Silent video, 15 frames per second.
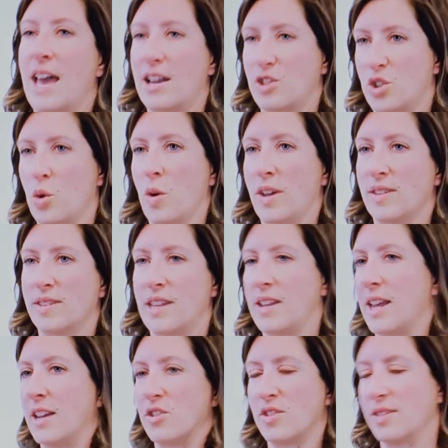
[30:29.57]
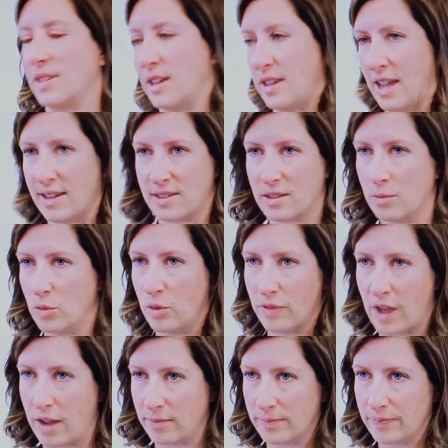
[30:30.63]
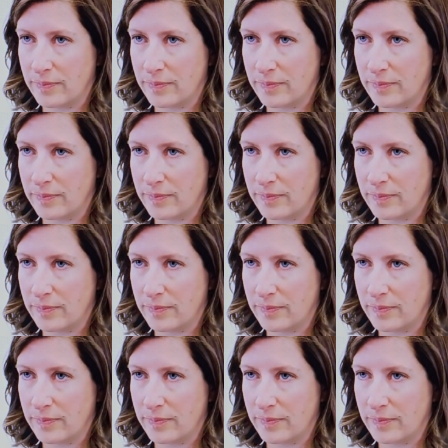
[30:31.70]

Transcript: that choice. They can't just say yes and move on.